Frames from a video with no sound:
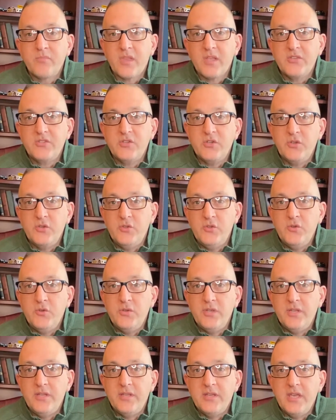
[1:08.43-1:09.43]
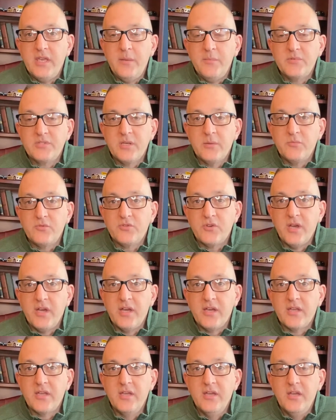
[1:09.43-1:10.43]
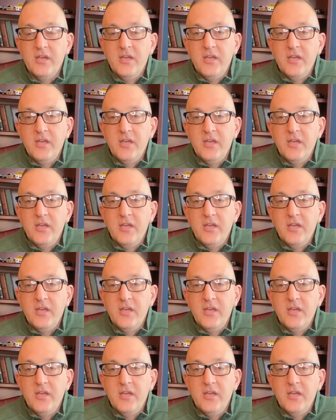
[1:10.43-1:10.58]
And so you do need to keep some track